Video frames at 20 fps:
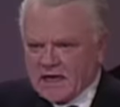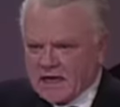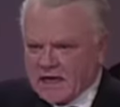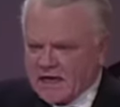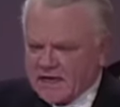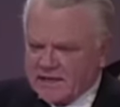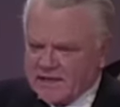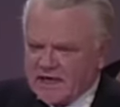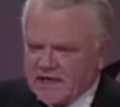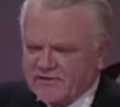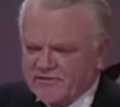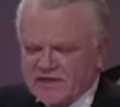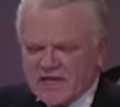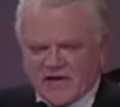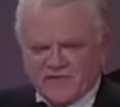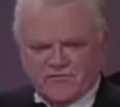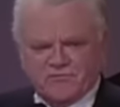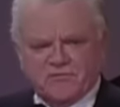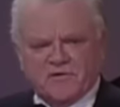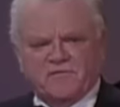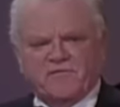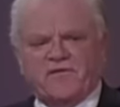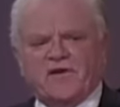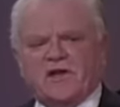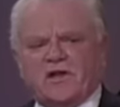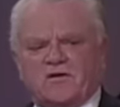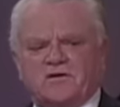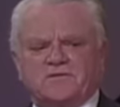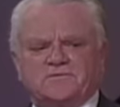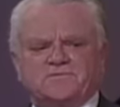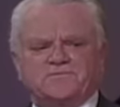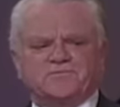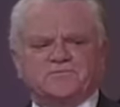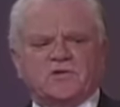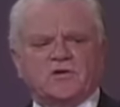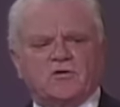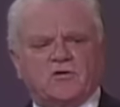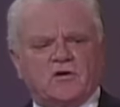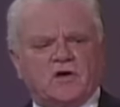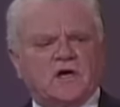I got that from a fellow
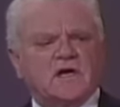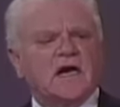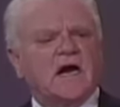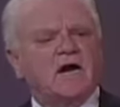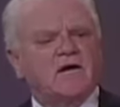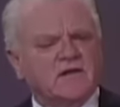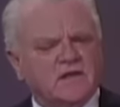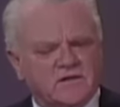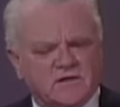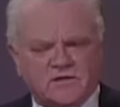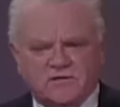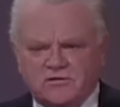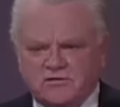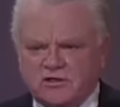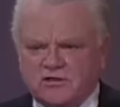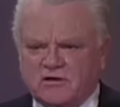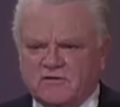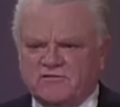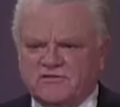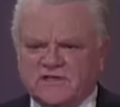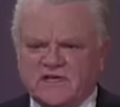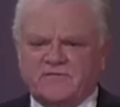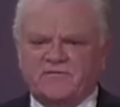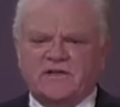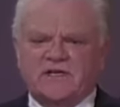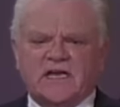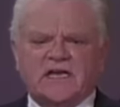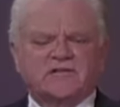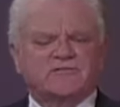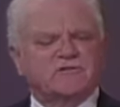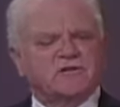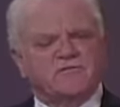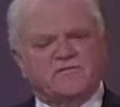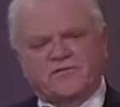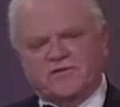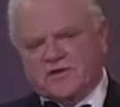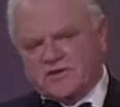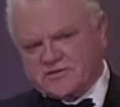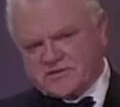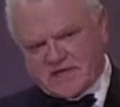who hung out on the corner of 78th Street and
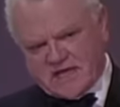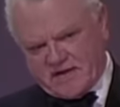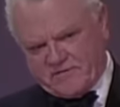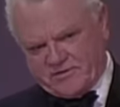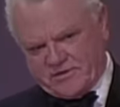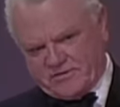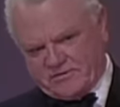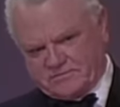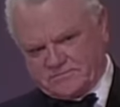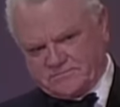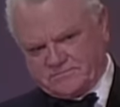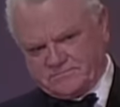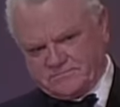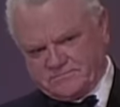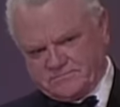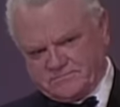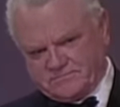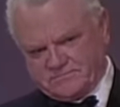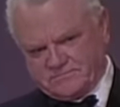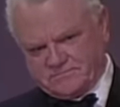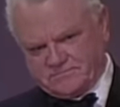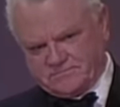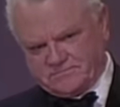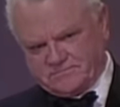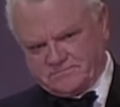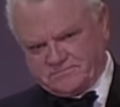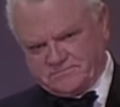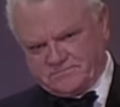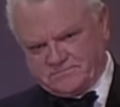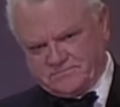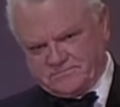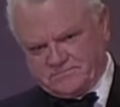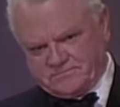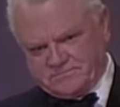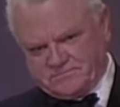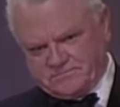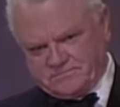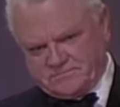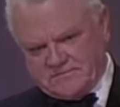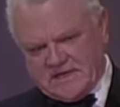First Avenue.
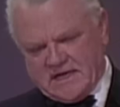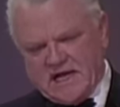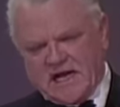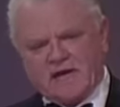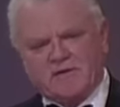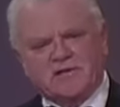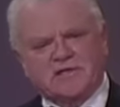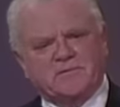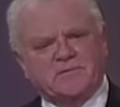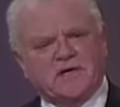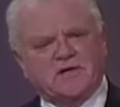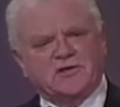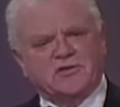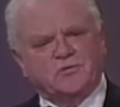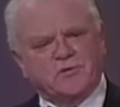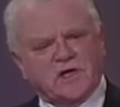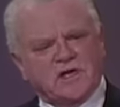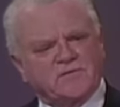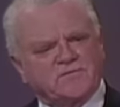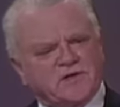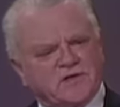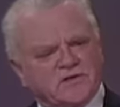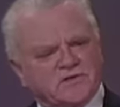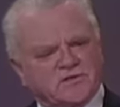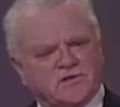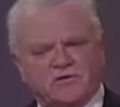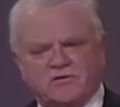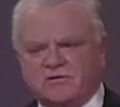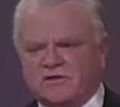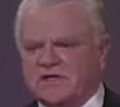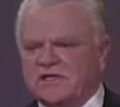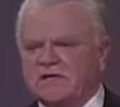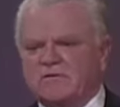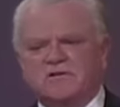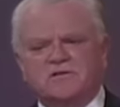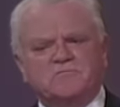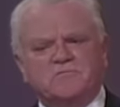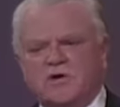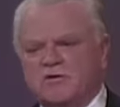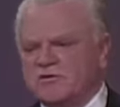I was about 12 years old, and he
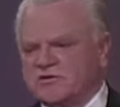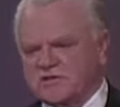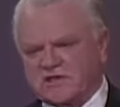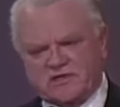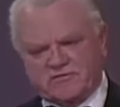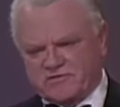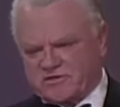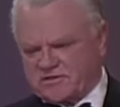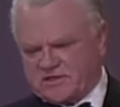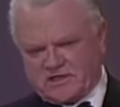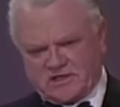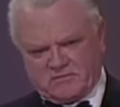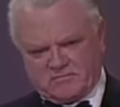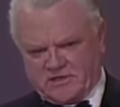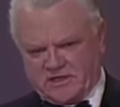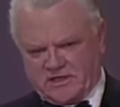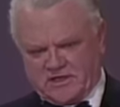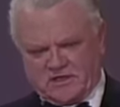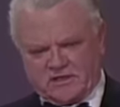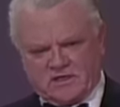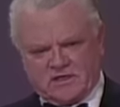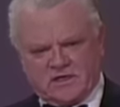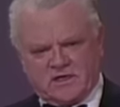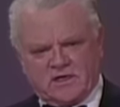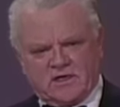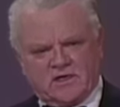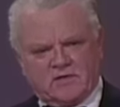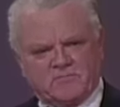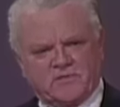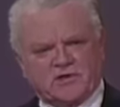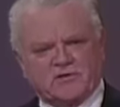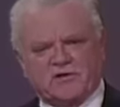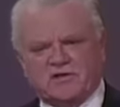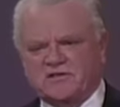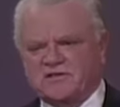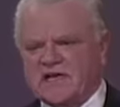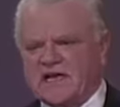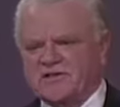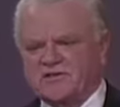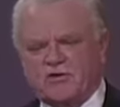was most interesting to me
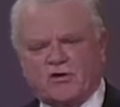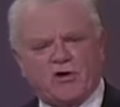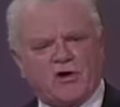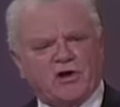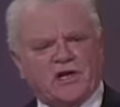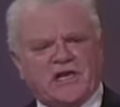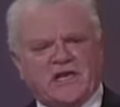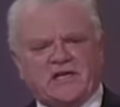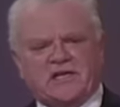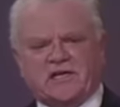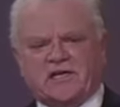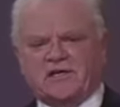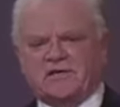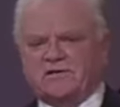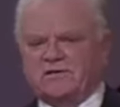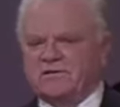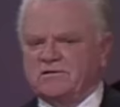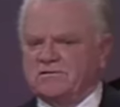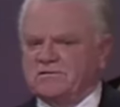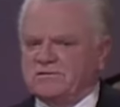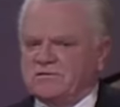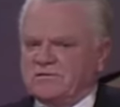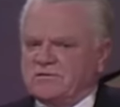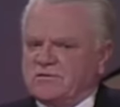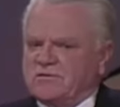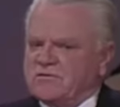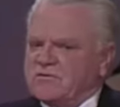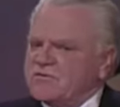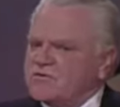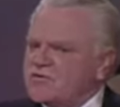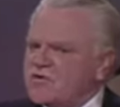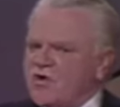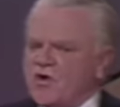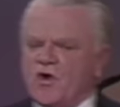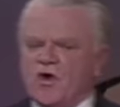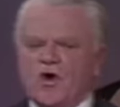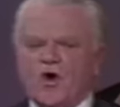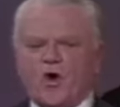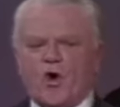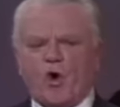because that's all he did
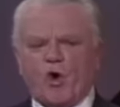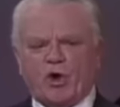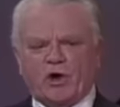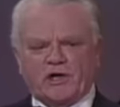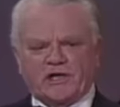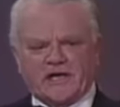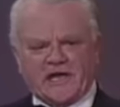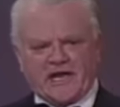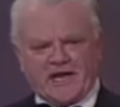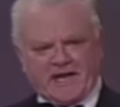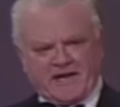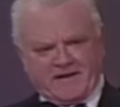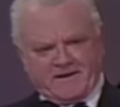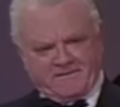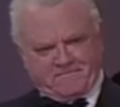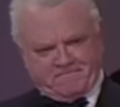all day.